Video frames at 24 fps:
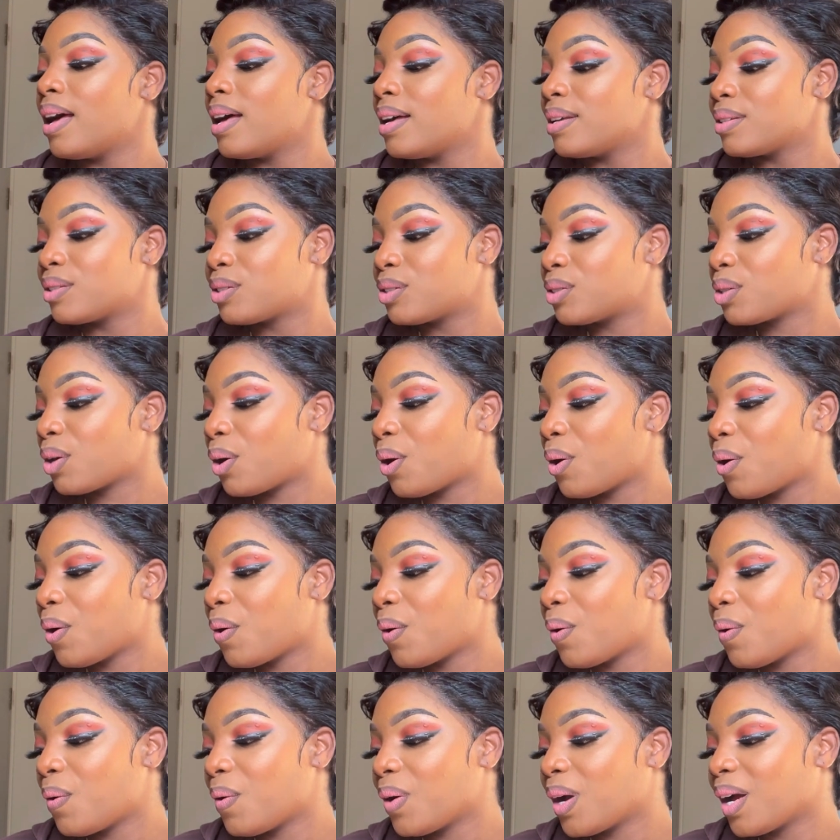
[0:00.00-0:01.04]

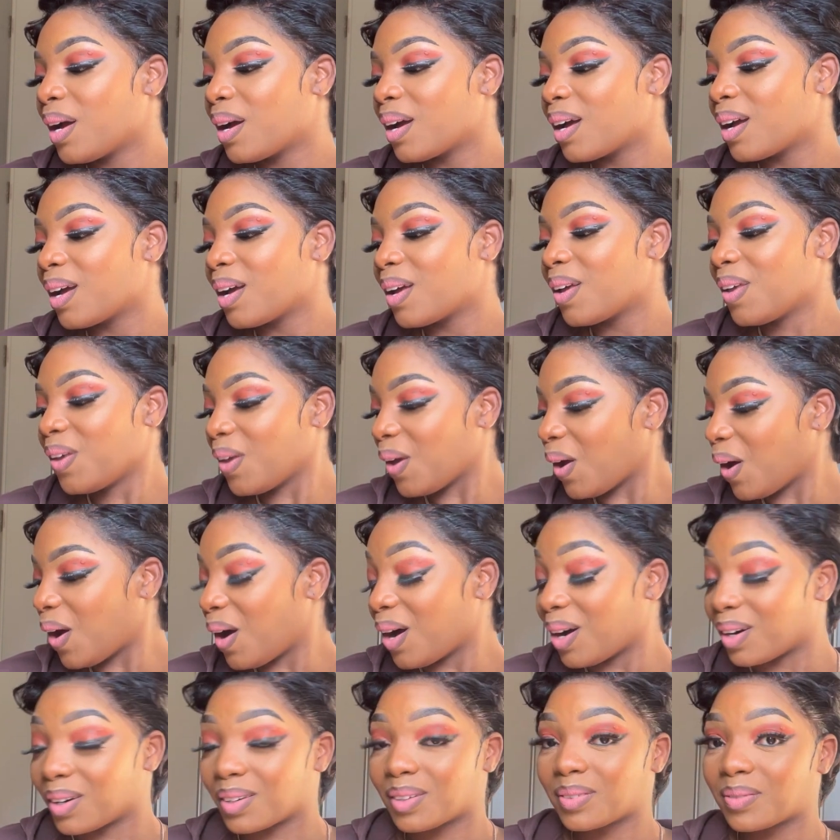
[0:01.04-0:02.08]
So
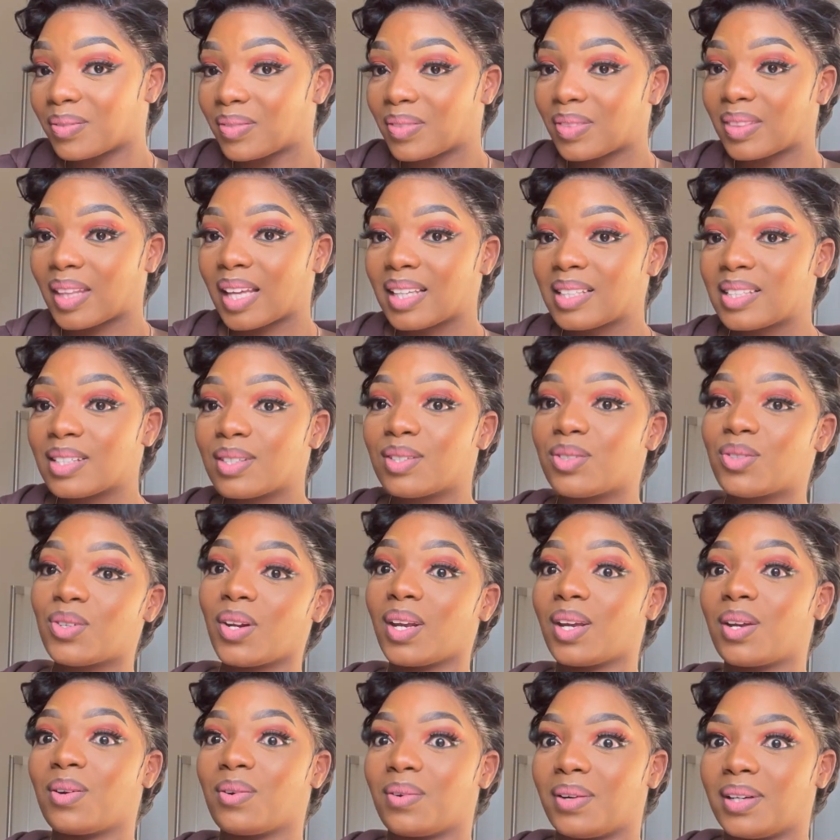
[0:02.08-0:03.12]
yeah, that's a
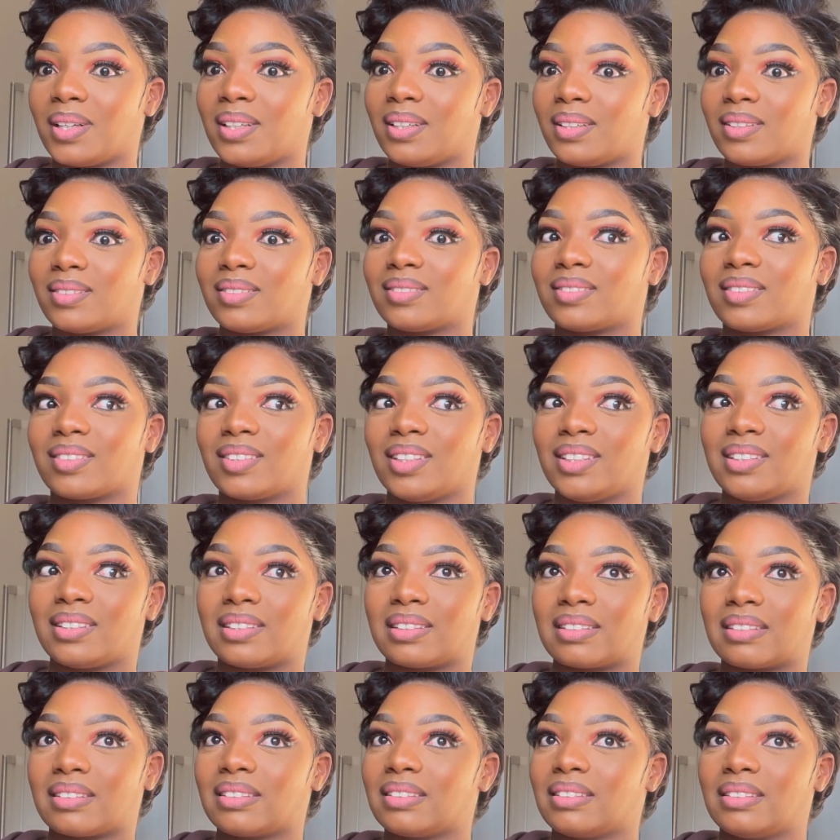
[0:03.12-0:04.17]
tricky one, because
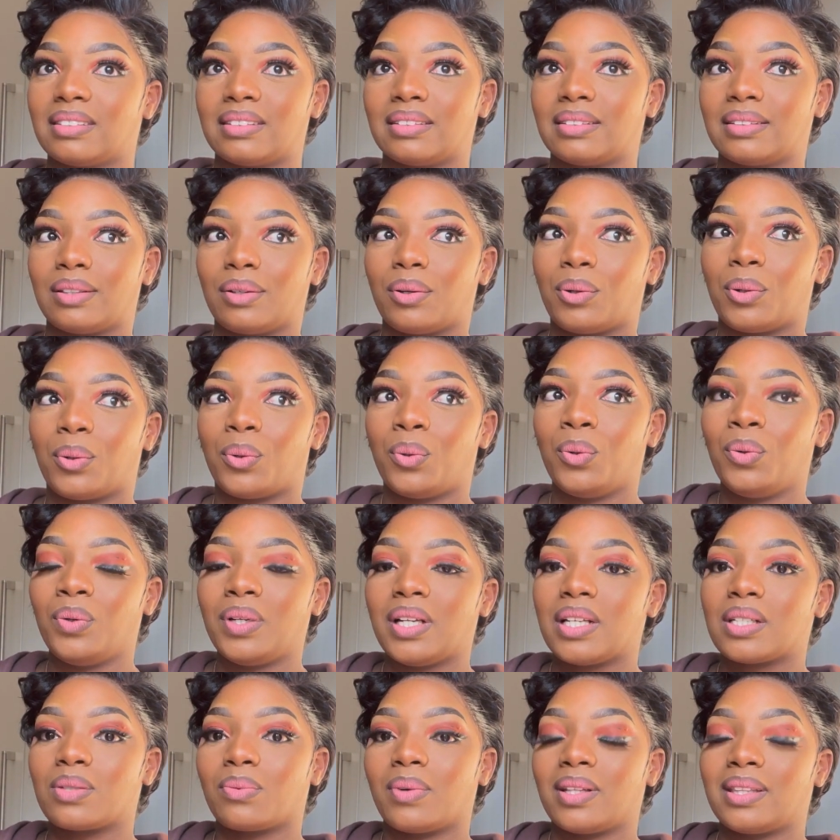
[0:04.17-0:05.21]
who
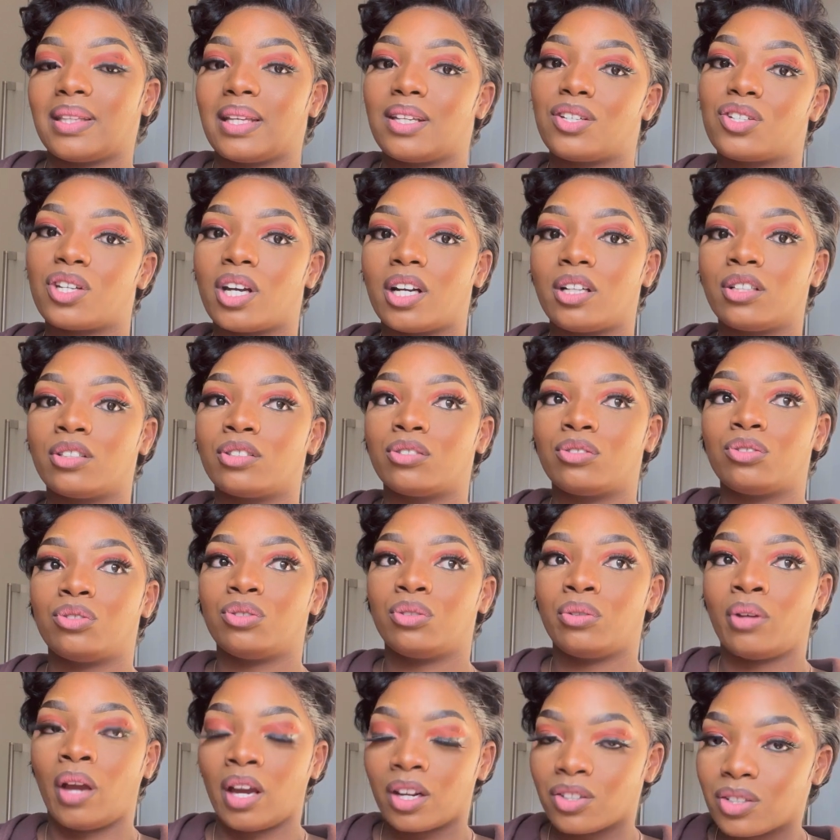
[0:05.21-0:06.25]
doesn't want their child
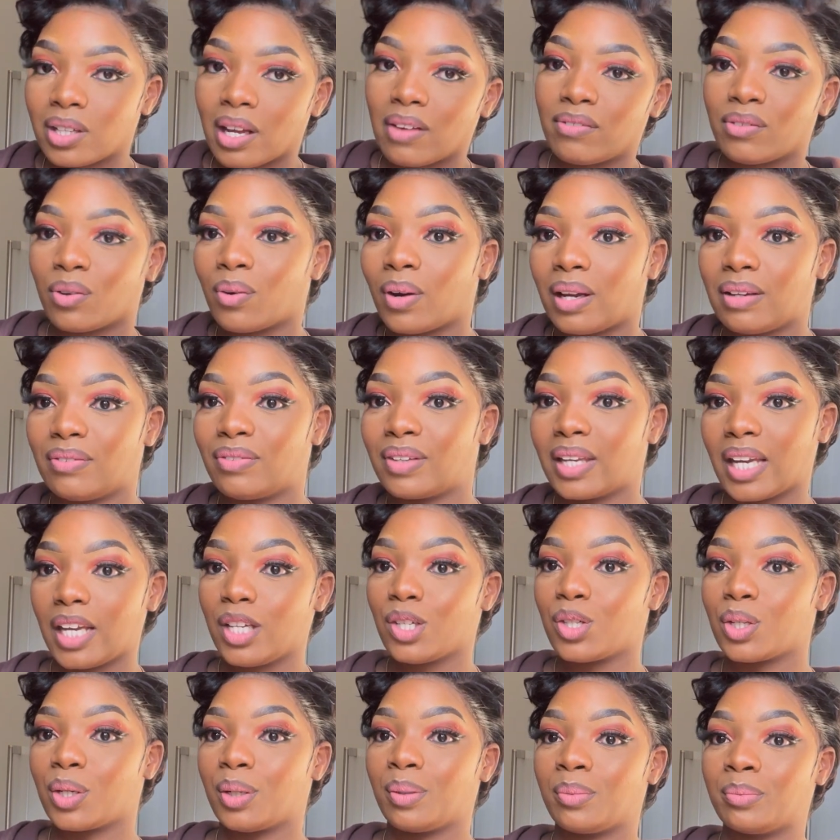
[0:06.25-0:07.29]
to actually have a
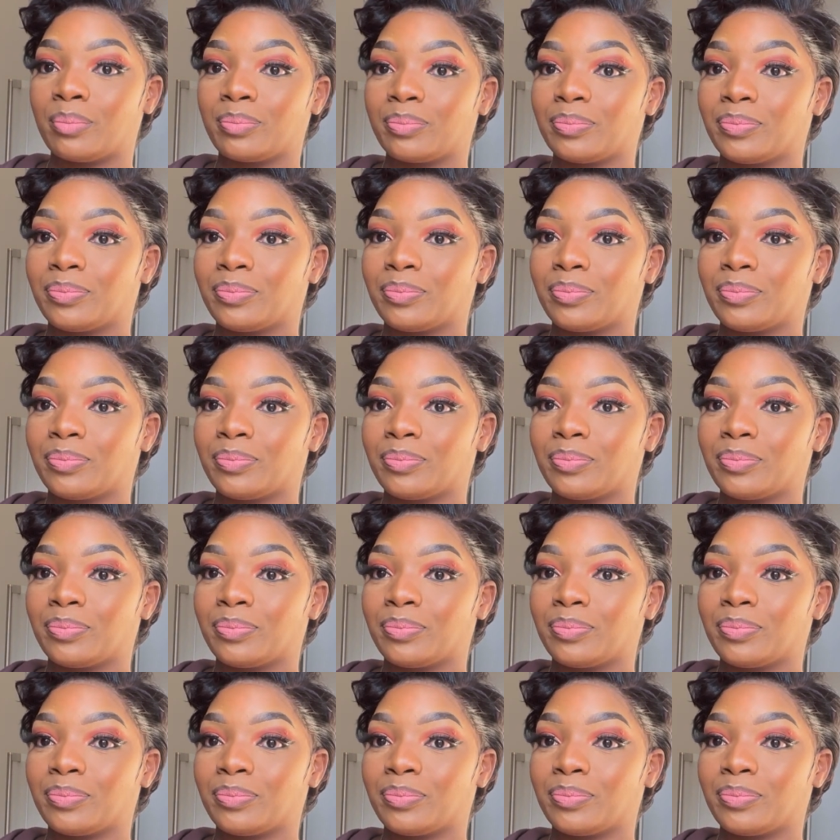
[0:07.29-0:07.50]
qualification?